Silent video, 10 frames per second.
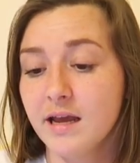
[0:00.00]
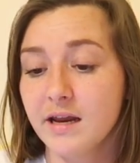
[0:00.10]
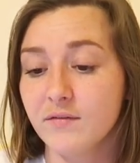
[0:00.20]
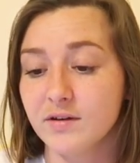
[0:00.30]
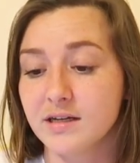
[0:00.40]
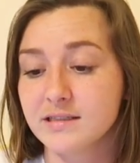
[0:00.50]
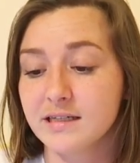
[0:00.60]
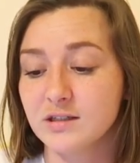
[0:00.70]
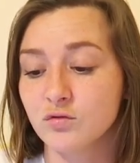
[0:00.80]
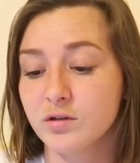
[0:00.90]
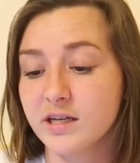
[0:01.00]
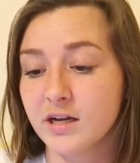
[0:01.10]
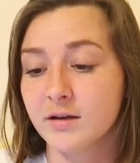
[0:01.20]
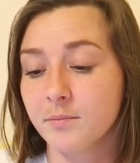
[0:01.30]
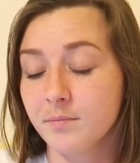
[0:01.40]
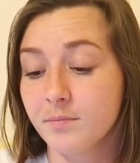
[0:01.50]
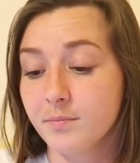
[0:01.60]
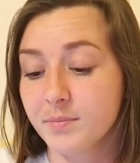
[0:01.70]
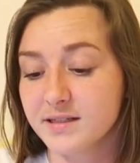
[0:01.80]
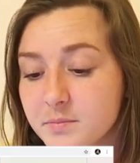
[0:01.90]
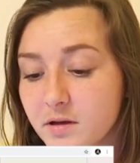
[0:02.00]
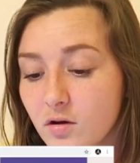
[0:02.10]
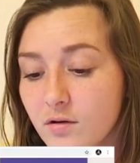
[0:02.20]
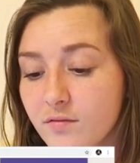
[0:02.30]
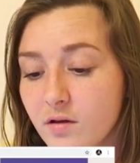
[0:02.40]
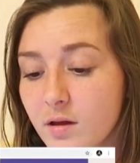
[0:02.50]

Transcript: And if it doesn't, it's really going to piss me off.